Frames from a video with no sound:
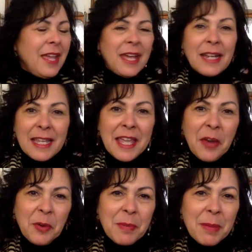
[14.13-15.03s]
And I
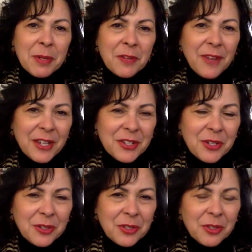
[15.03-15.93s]
can't remember if I
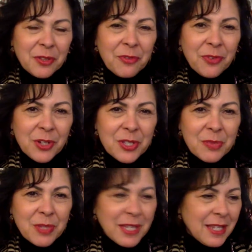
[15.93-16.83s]
showed you the first
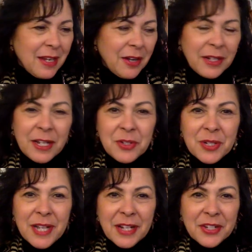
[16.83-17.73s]
week in our
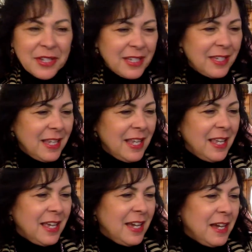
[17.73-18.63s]
introduction,
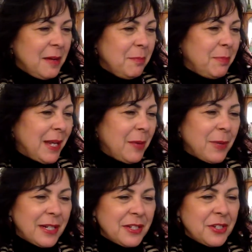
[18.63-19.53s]
but I
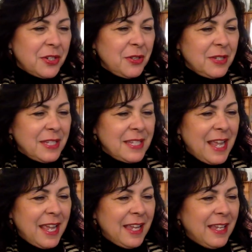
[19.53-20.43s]
wanted to show you
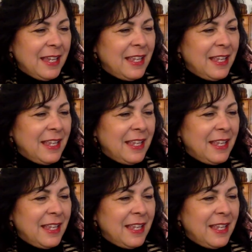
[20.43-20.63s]
today.